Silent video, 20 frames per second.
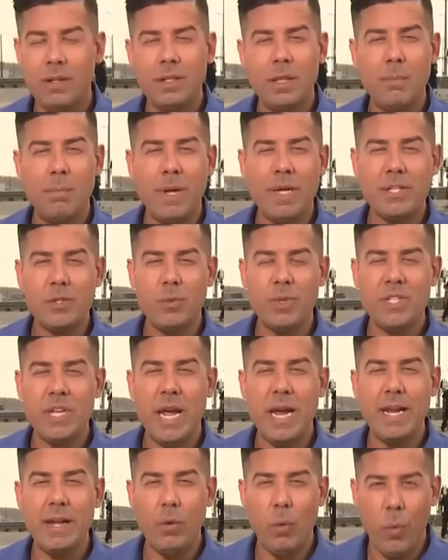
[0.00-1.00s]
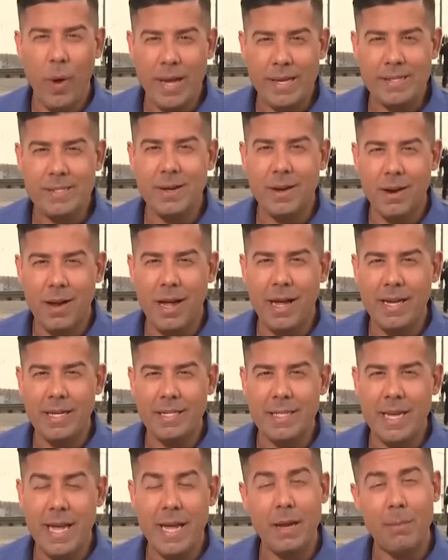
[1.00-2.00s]
The bus was heading west on
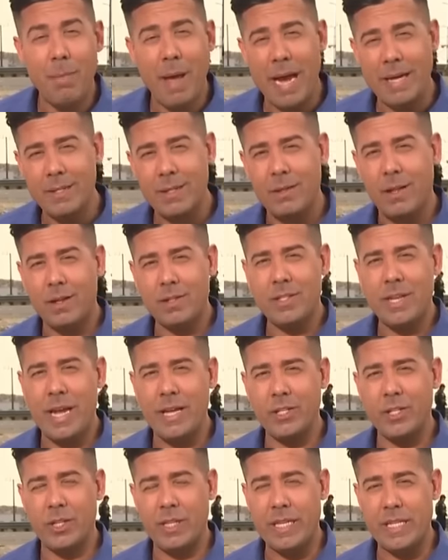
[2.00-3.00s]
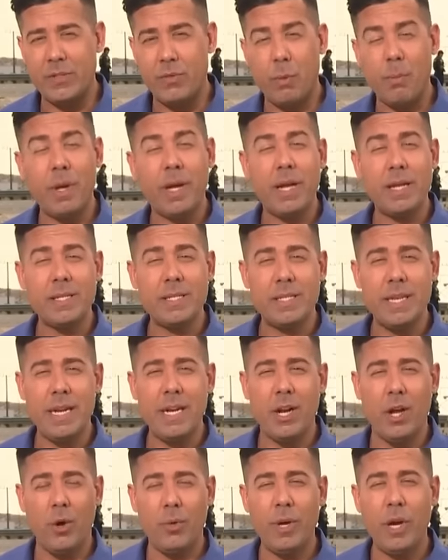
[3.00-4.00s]
I-10 back to Los Angeles from a
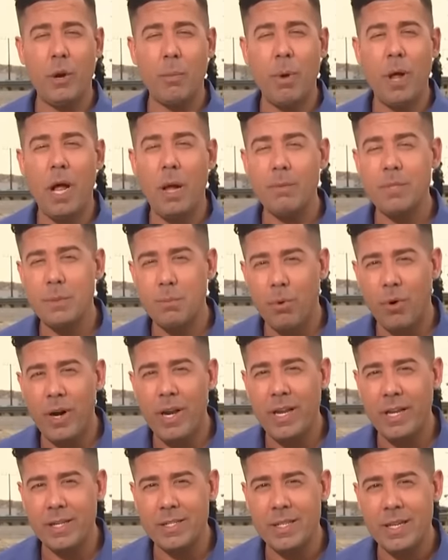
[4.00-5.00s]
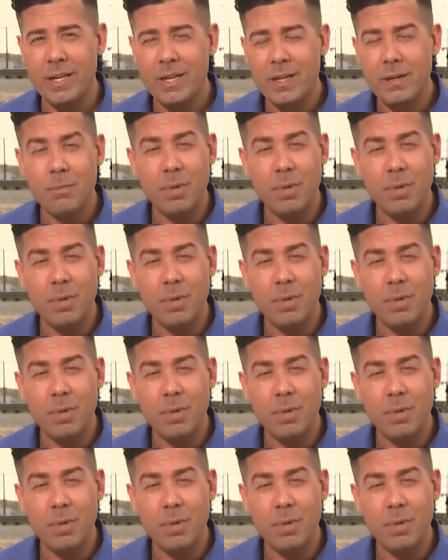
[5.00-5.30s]
casino near Palm Springs.